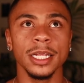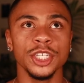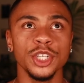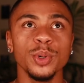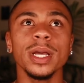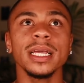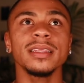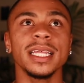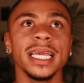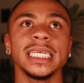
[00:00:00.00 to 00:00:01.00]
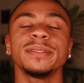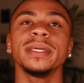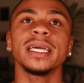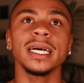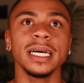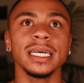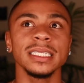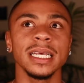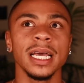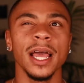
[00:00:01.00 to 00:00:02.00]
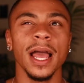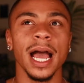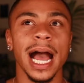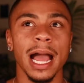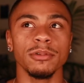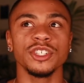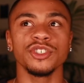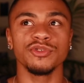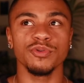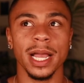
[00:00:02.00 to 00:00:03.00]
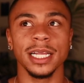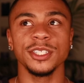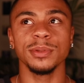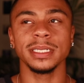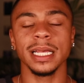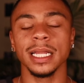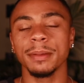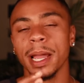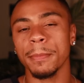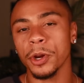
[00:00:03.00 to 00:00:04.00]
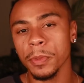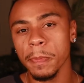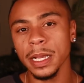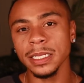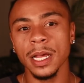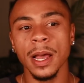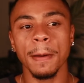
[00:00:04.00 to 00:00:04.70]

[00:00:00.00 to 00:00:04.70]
doing things because I was trying to excel in my purpose,